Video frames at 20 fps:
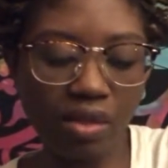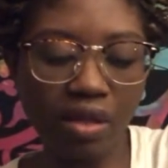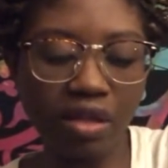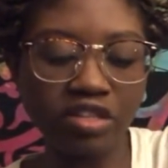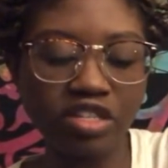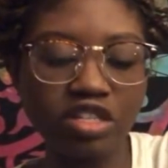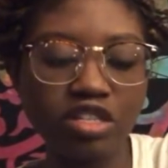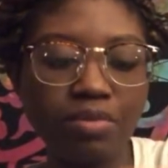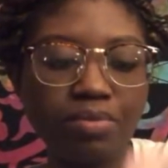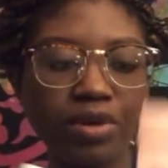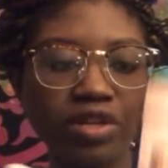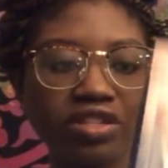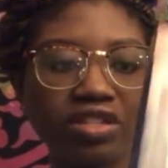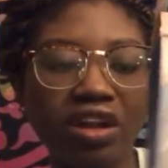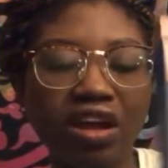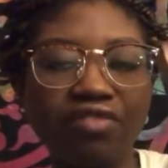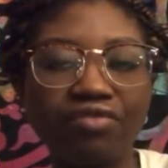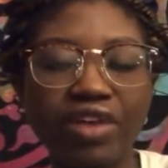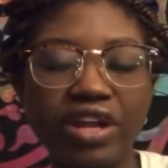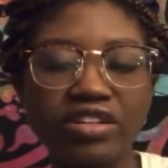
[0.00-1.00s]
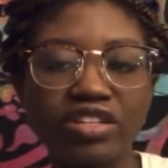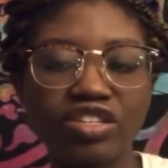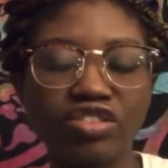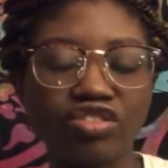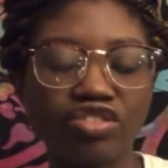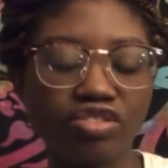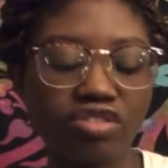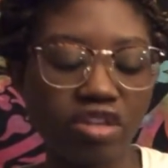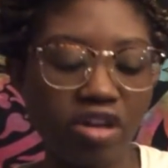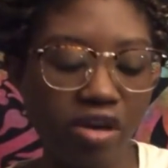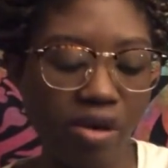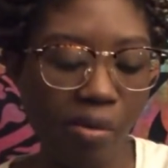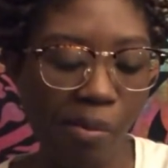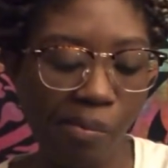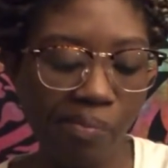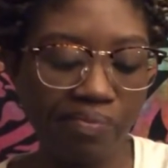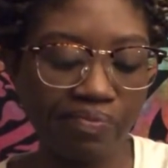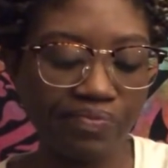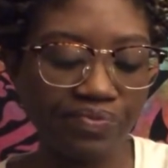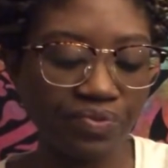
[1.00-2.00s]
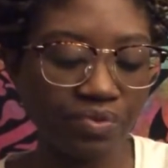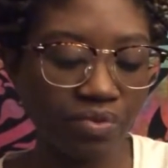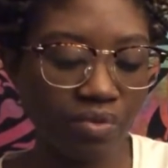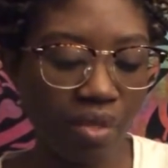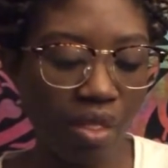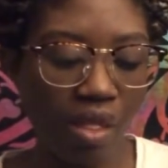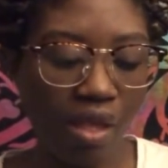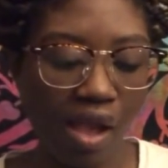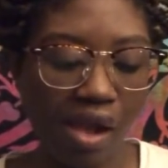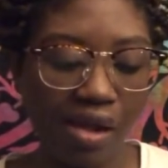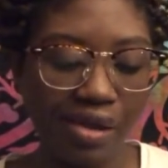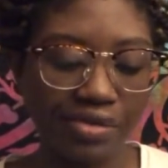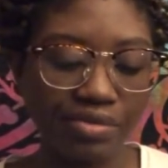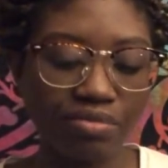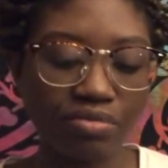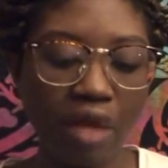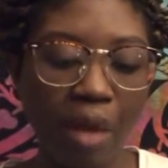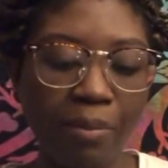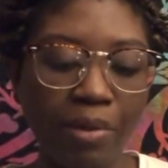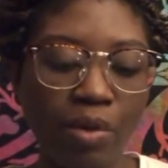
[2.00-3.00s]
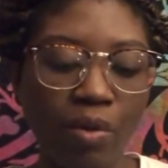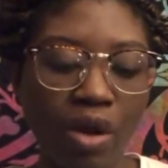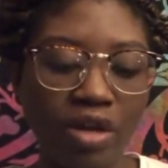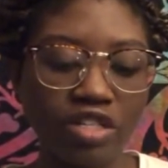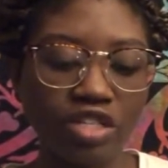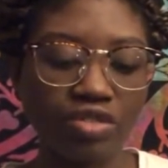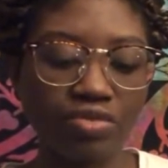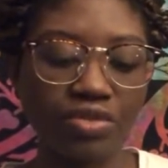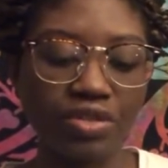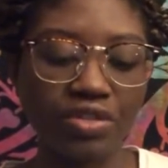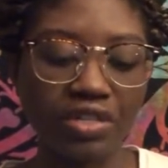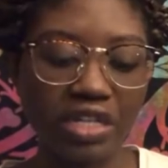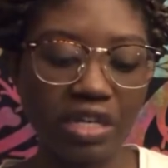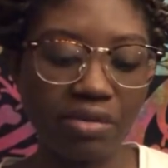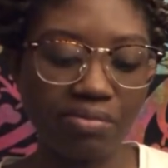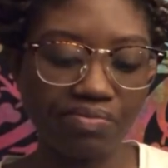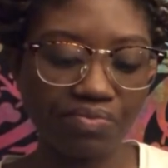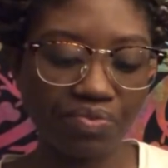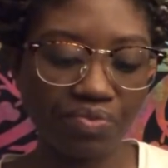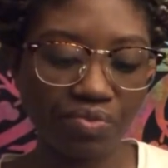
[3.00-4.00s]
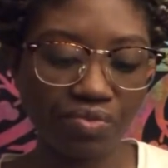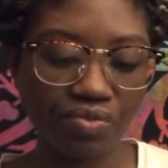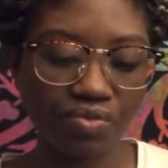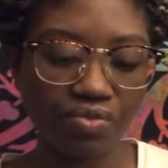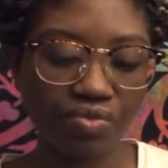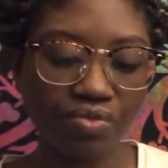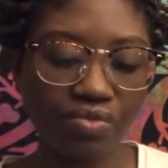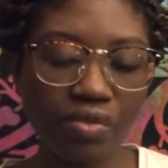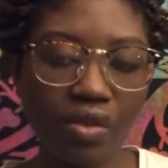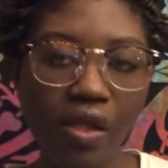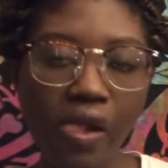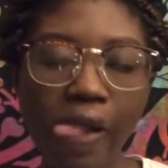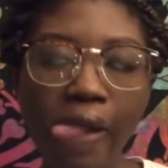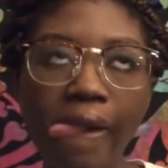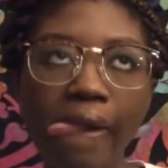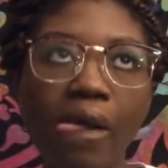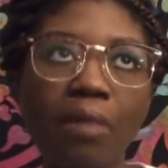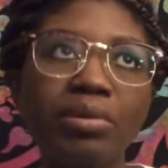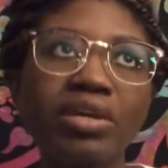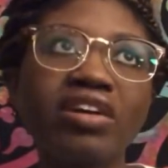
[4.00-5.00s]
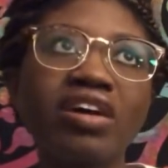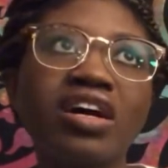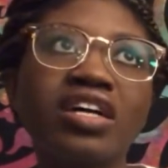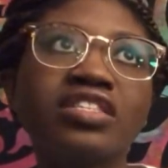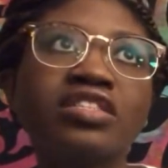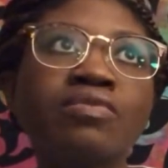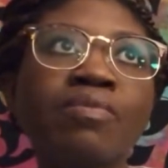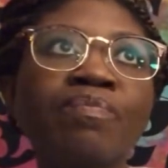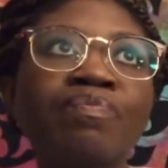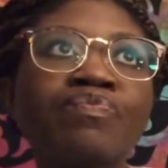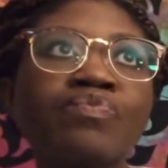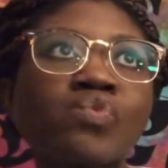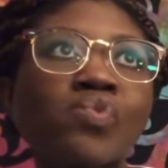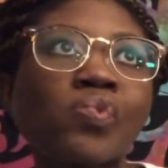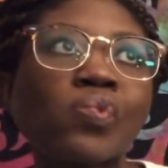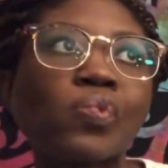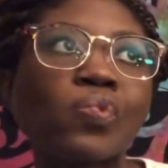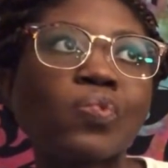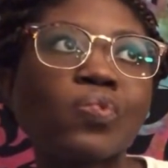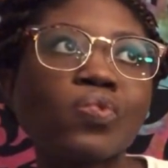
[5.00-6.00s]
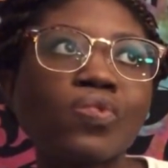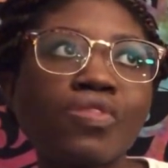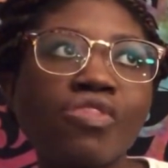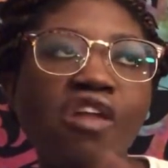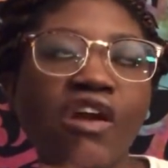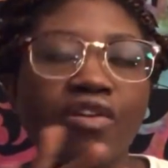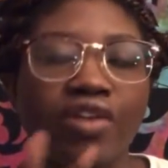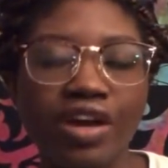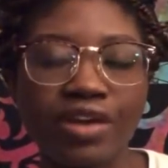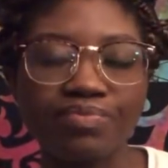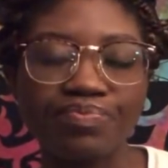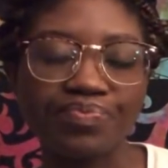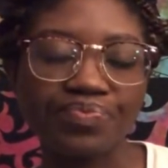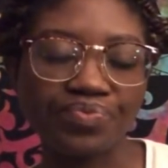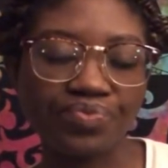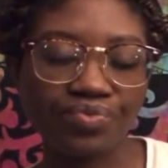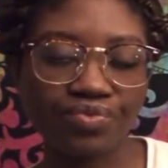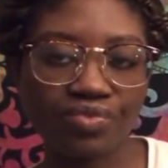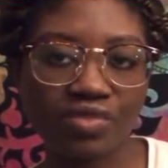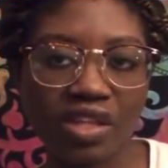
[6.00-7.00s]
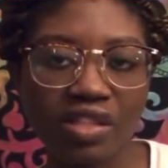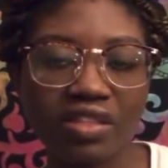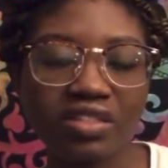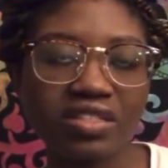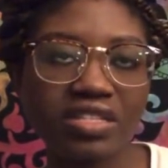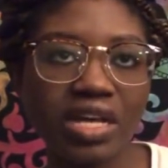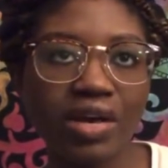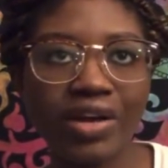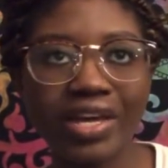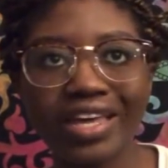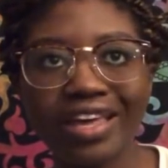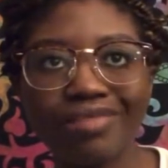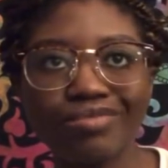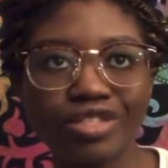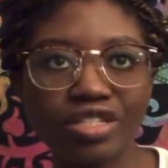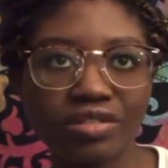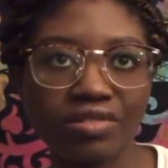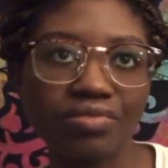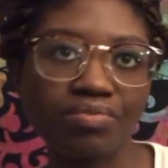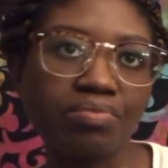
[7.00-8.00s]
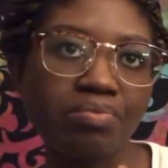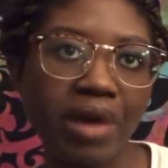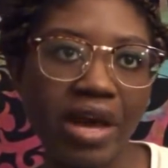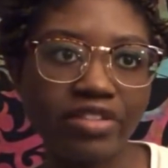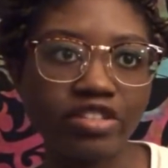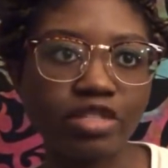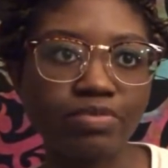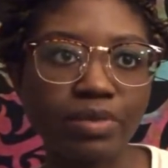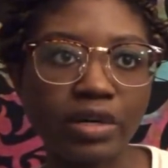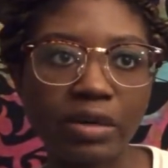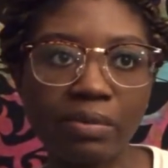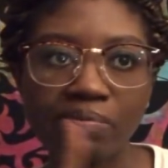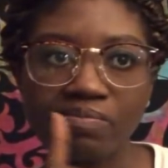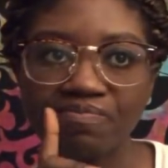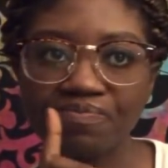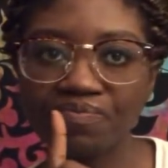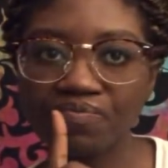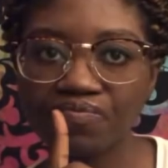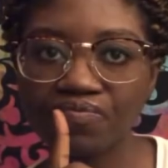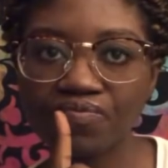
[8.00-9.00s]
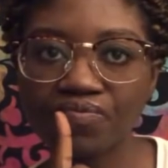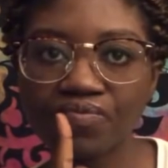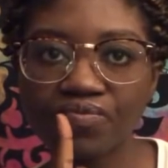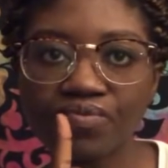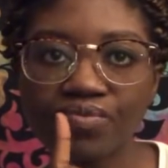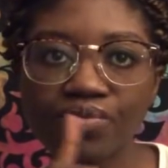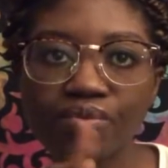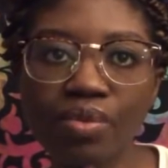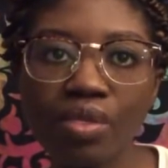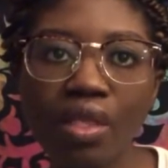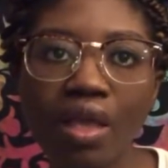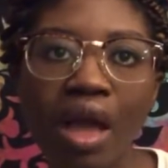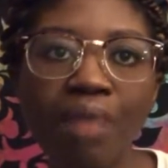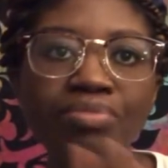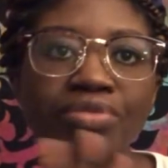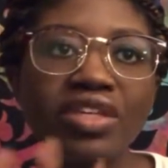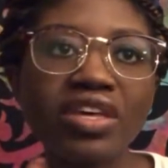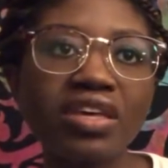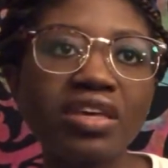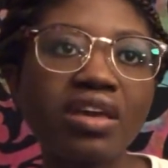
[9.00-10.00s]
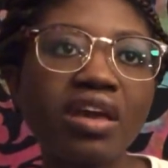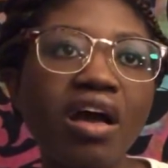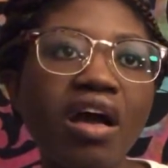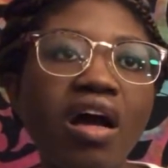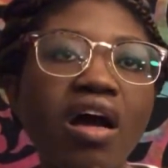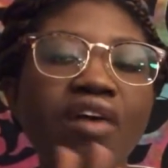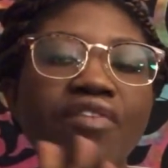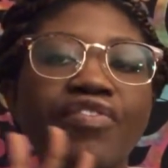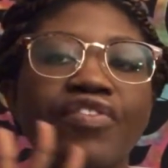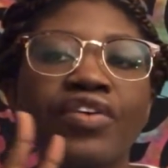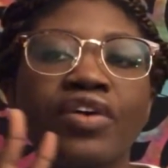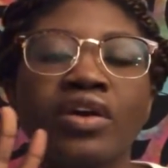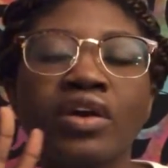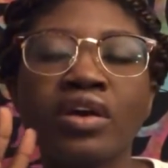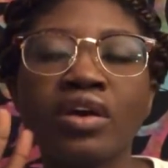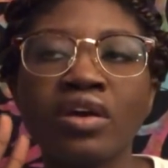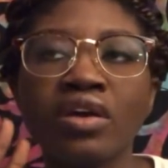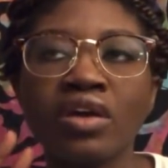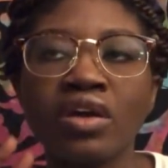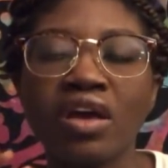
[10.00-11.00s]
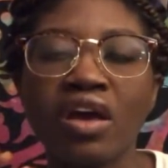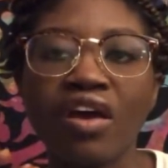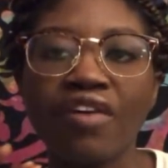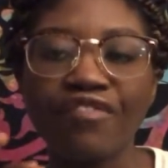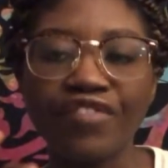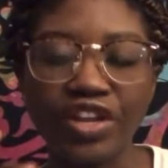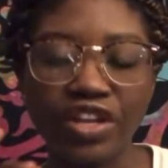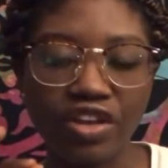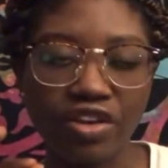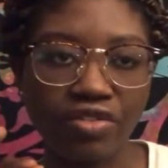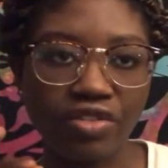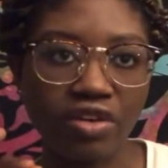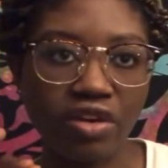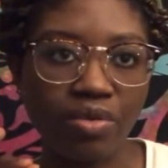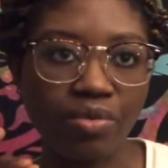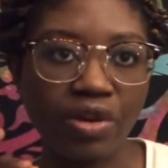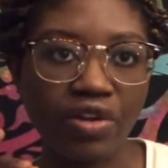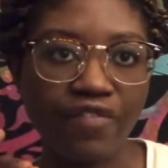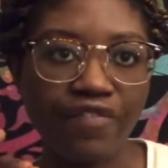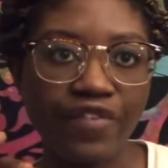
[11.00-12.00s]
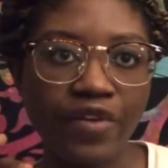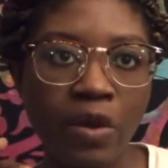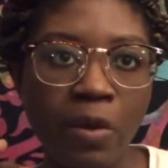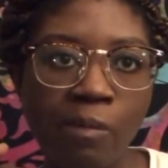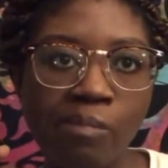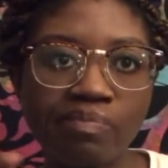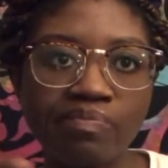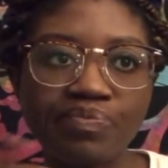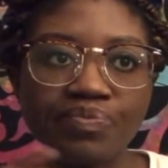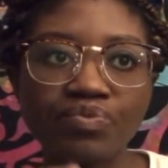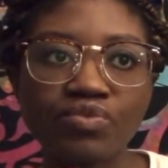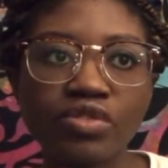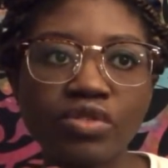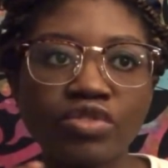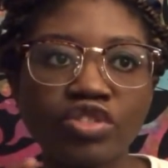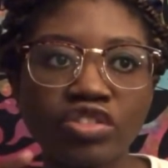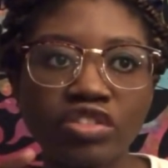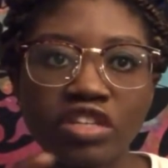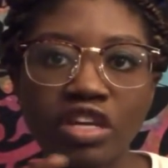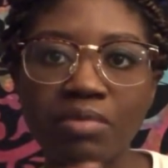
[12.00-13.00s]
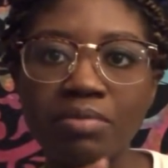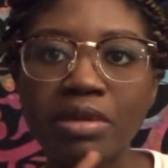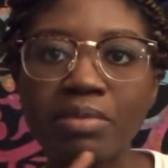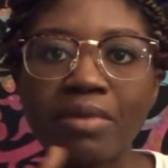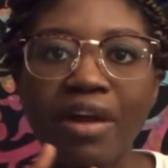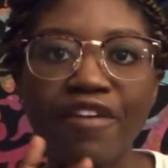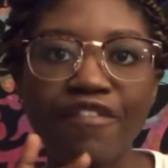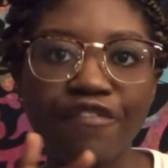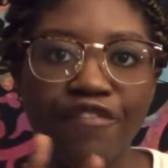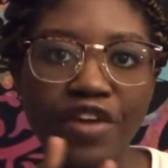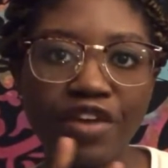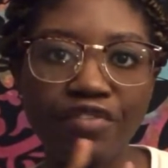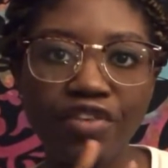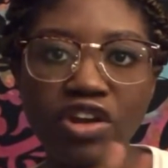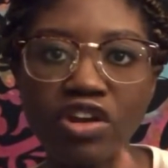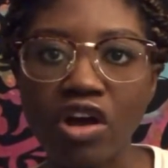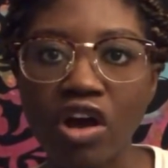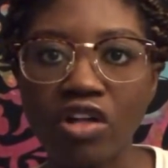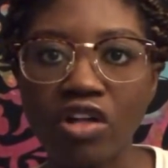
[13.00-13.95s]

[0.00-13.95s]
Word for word: This is a book that I read years ago, and I've been wanting to reread it because, okay, this is how I came to buy this book. I'm thinking of a video that I want to film, which is going to be my favorite